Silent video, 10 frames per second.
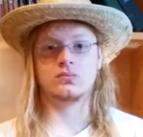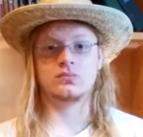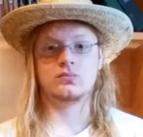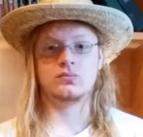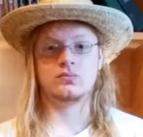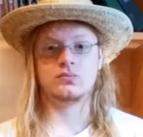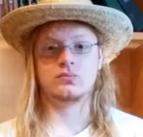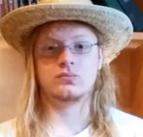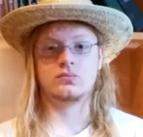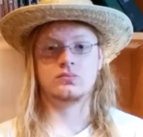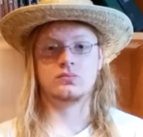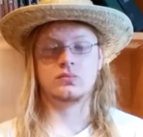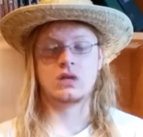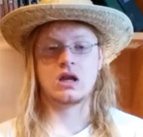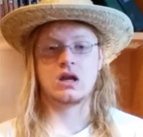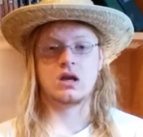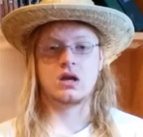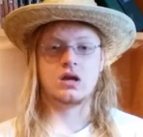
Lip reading: [no speech]